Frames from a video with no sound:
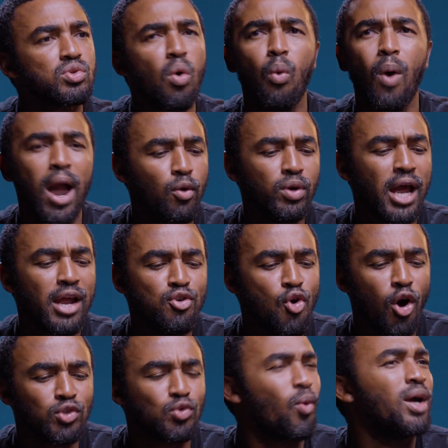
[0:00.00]
So why would I
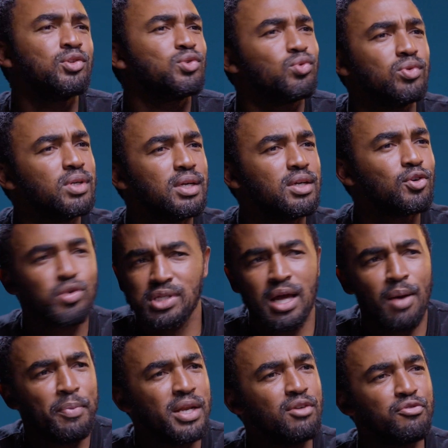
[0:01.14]
not want to? Because
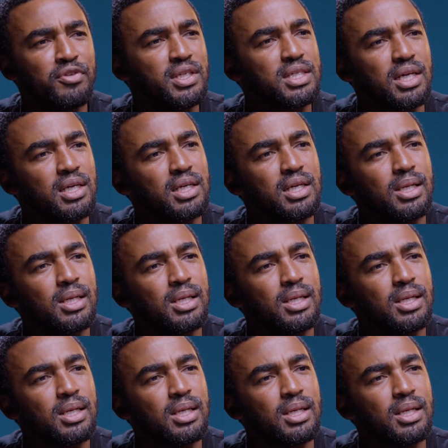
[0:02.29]
I benefit.